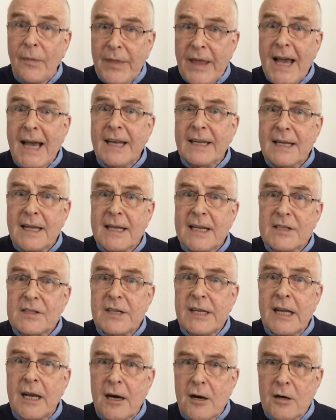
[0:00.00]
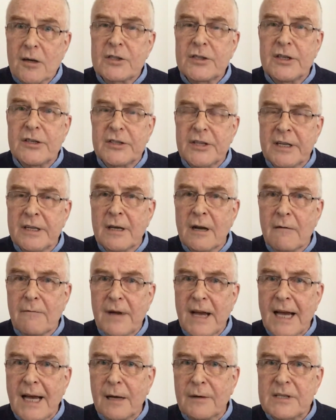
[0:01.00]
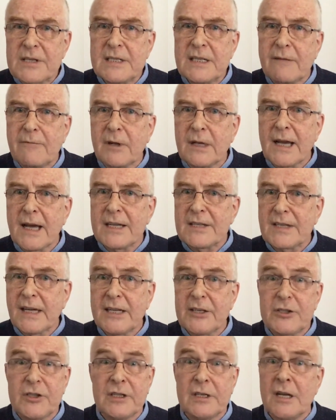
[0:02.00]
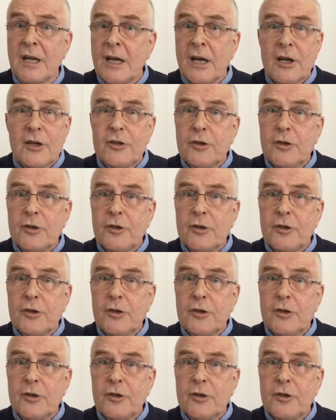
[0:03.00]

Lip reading: That is the oxygen of our civilization.